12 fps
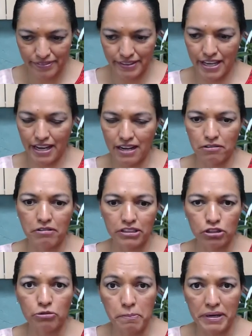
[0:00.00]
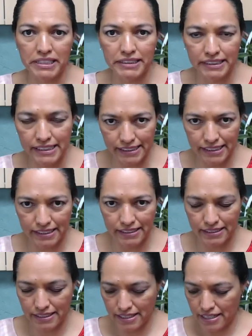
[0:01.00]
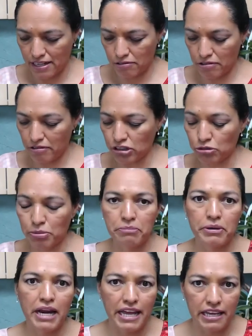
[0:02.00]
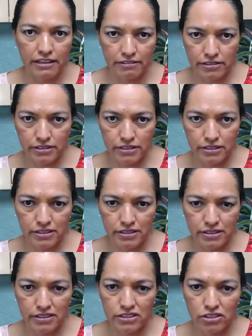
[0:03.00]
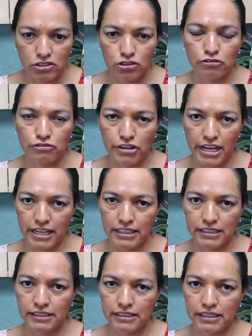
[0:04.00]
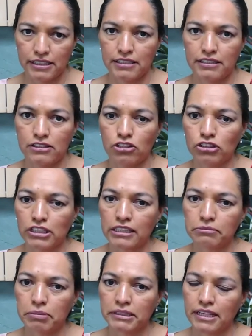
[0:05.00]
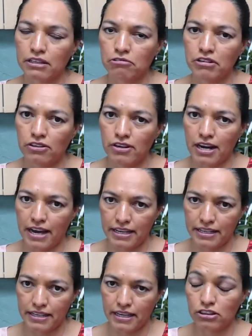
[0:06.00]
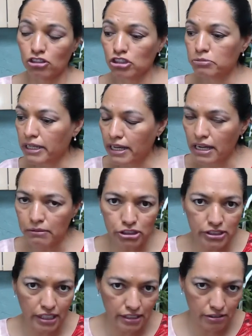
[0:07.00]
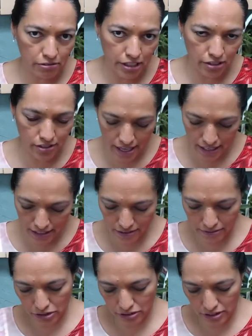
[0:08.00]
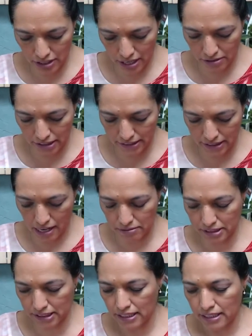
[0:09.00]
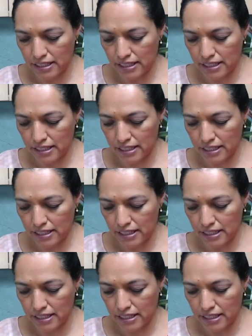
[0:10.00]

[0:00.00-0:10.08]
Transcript: Yeah, we want to be persistent. We want to be brave to face those aspects that we don't like and those behaviors that we don't like about ourselves.